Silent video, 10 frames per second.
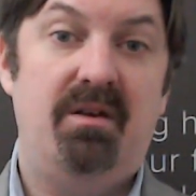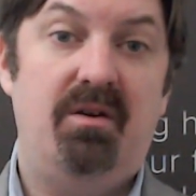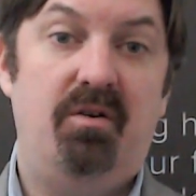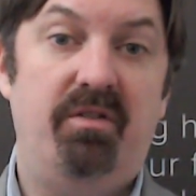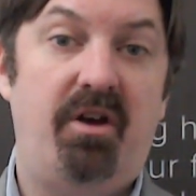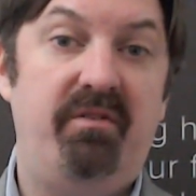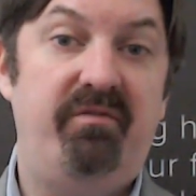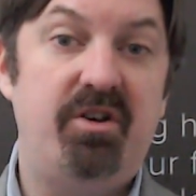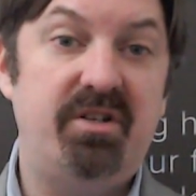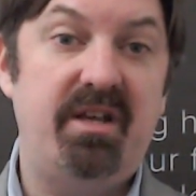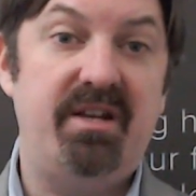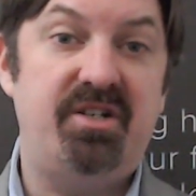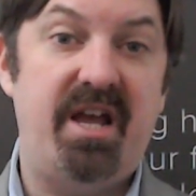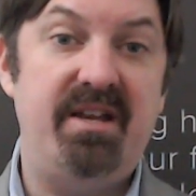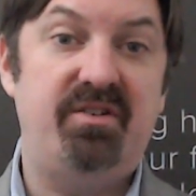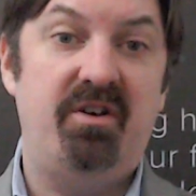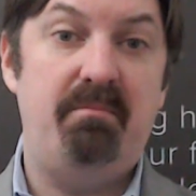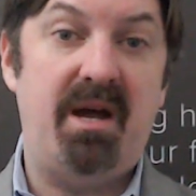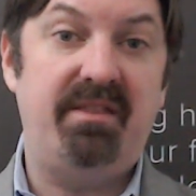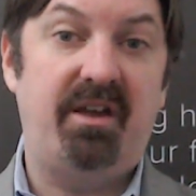Although virtually unchanged on a
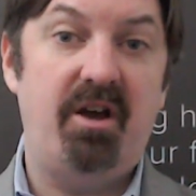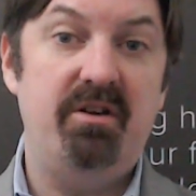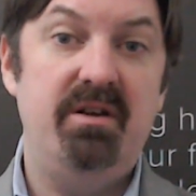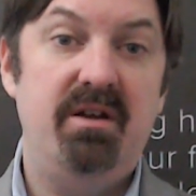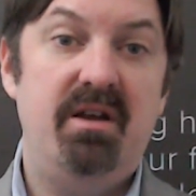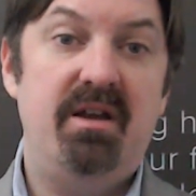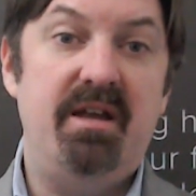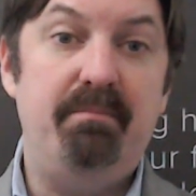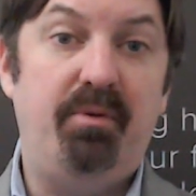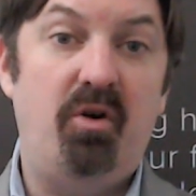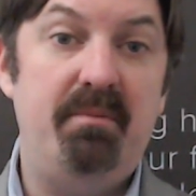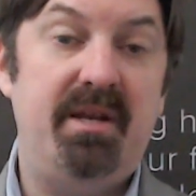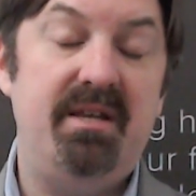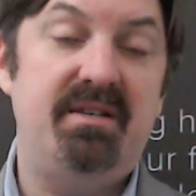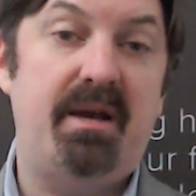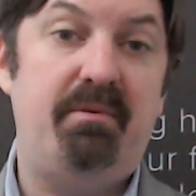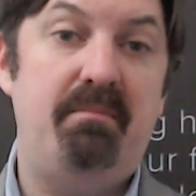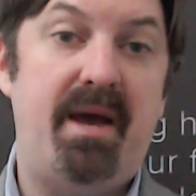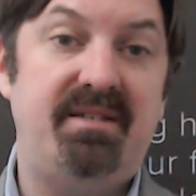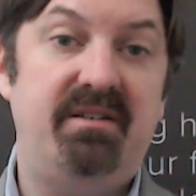month ago, employment is up a
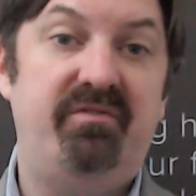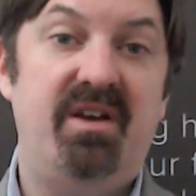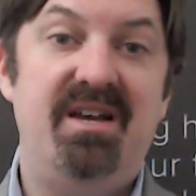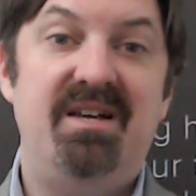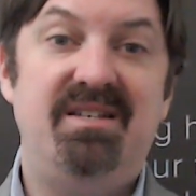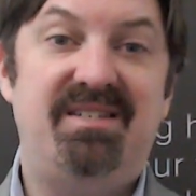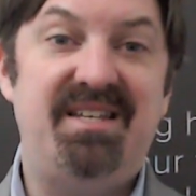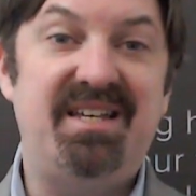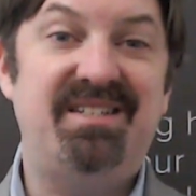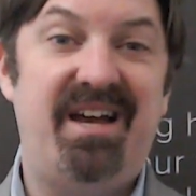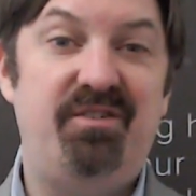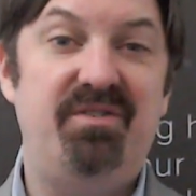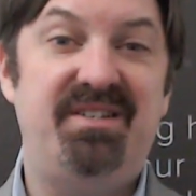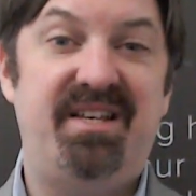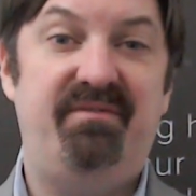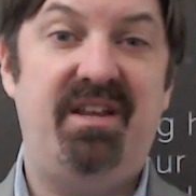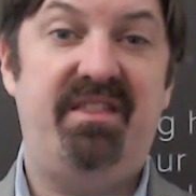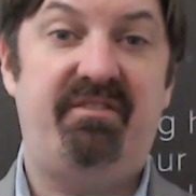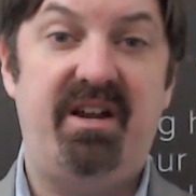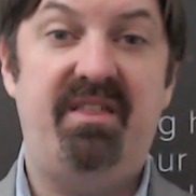massive
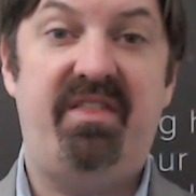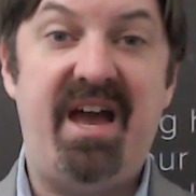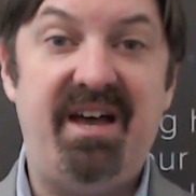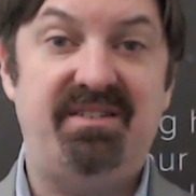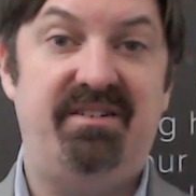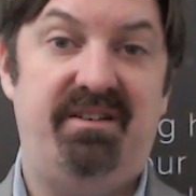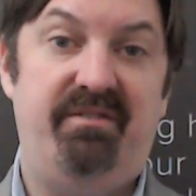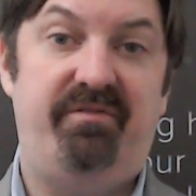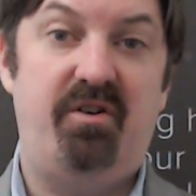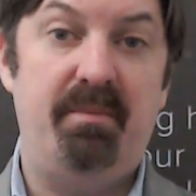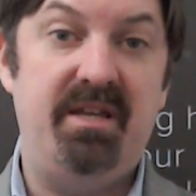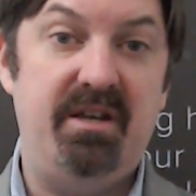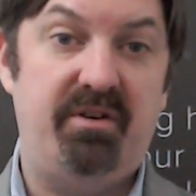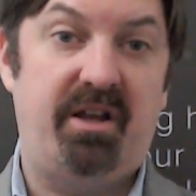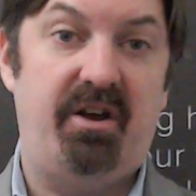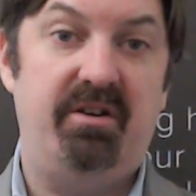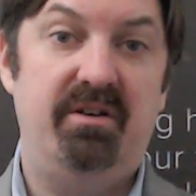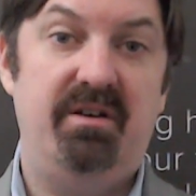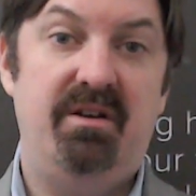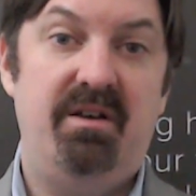673,000 from a year ago.
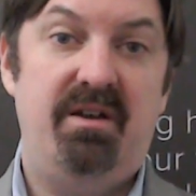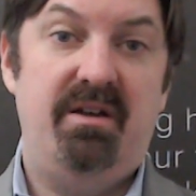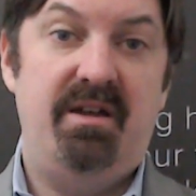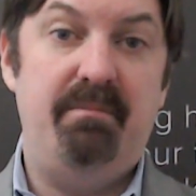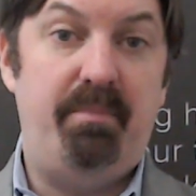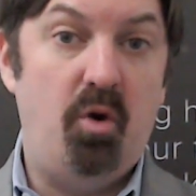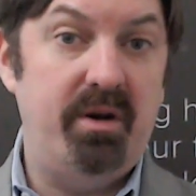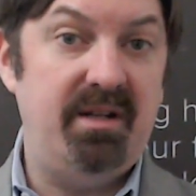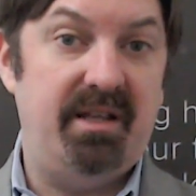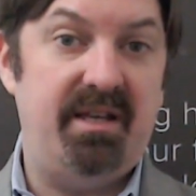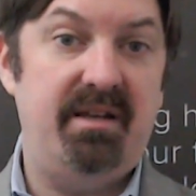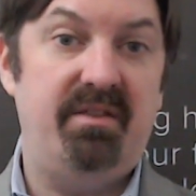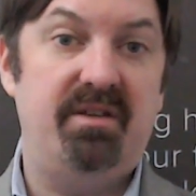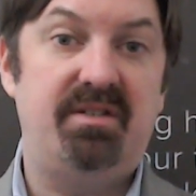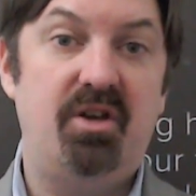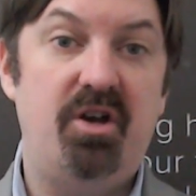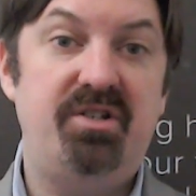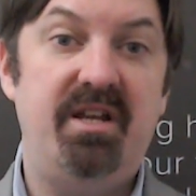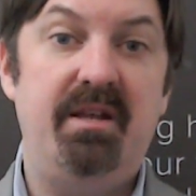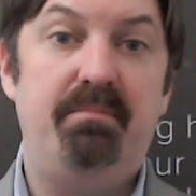Importantly, the surge
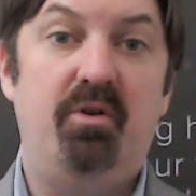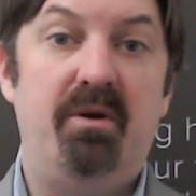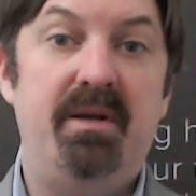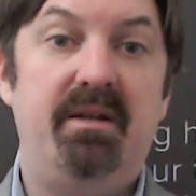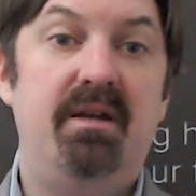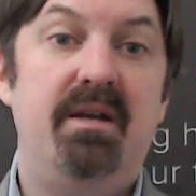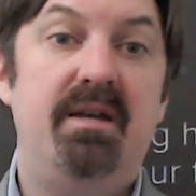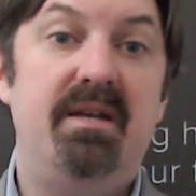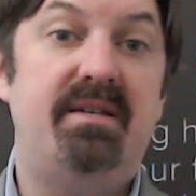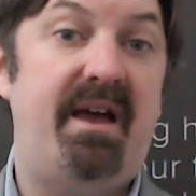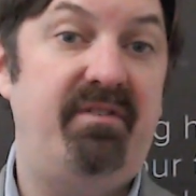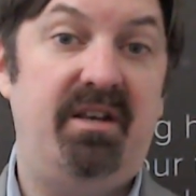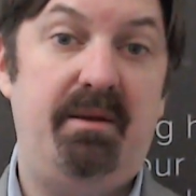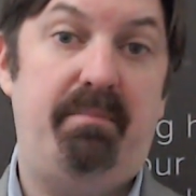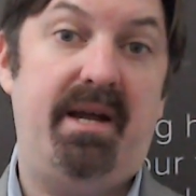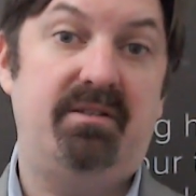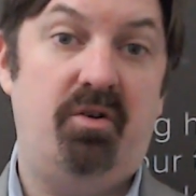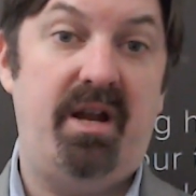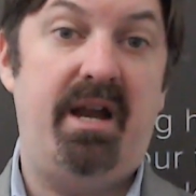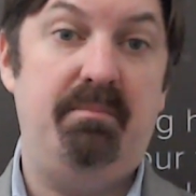in employment is having an impact
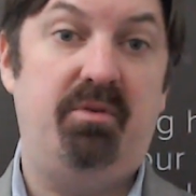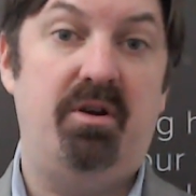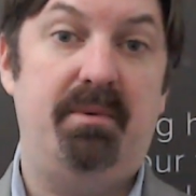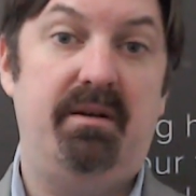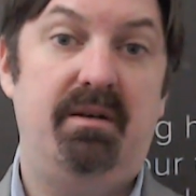on unemployment.